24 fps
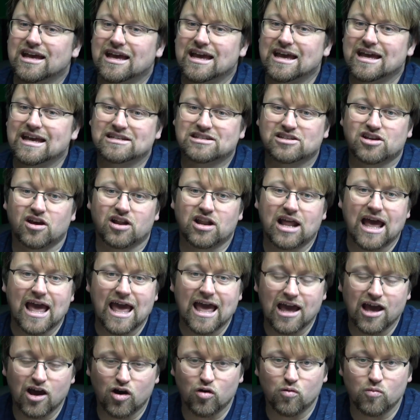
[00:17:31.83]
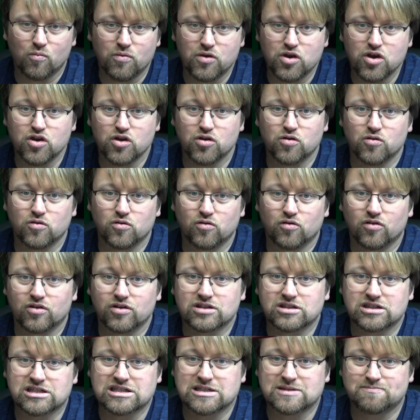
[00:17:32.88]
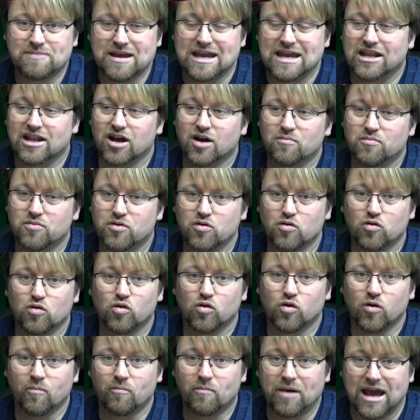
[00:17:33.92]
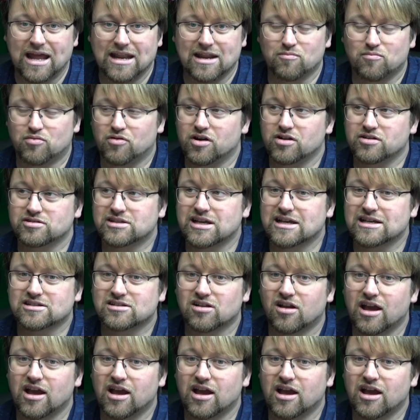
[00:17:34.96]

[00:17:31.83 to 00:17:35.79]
is going to help you speed up your painting process.